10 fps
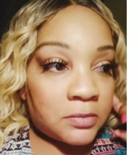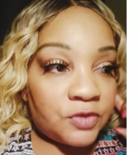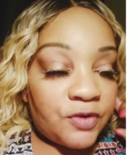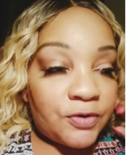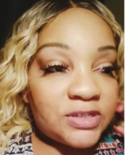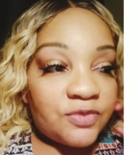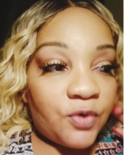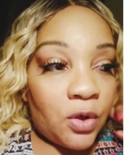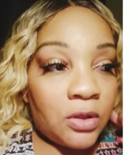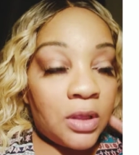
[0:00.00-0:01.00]
first of
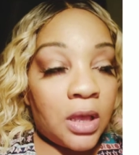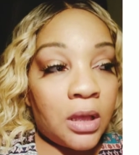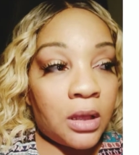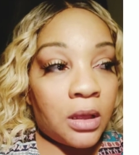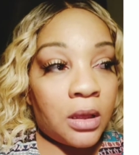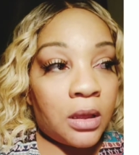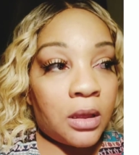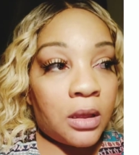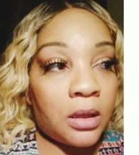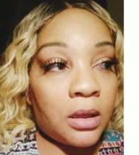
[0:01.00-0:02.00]
all,
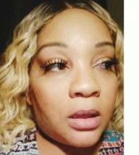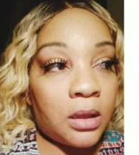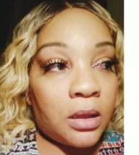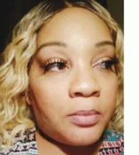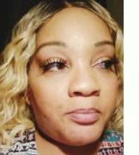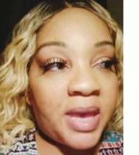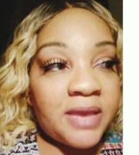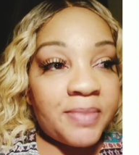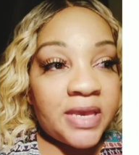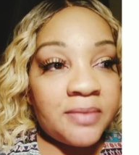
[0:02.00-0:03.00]

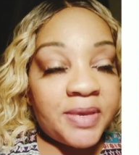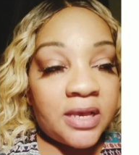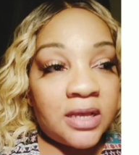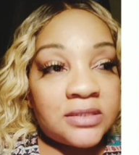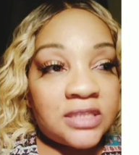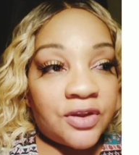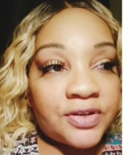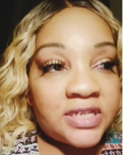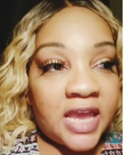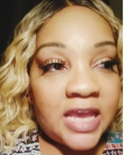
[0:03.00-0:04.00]
maybe because there
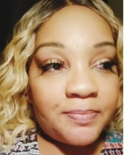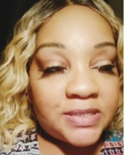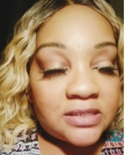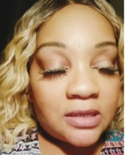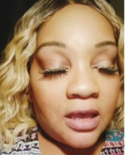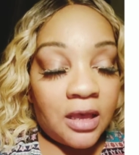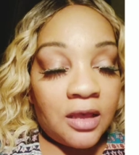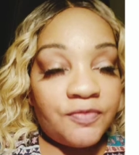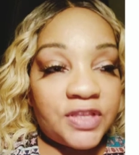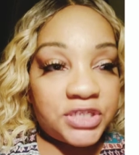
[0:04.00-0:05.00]
are tapes
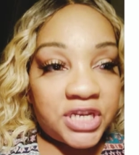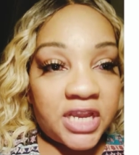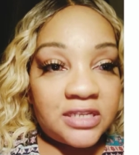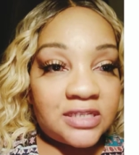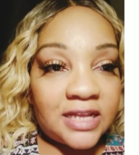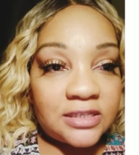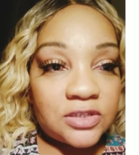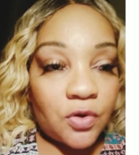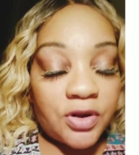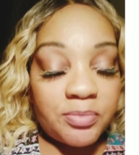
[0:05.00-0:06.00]
of the chase that
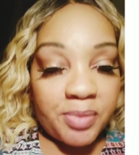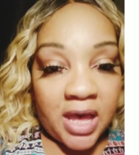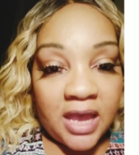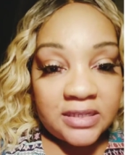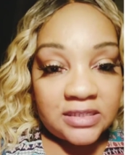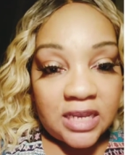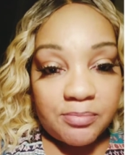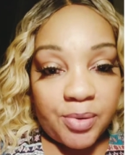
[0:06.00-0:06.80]
started behind St.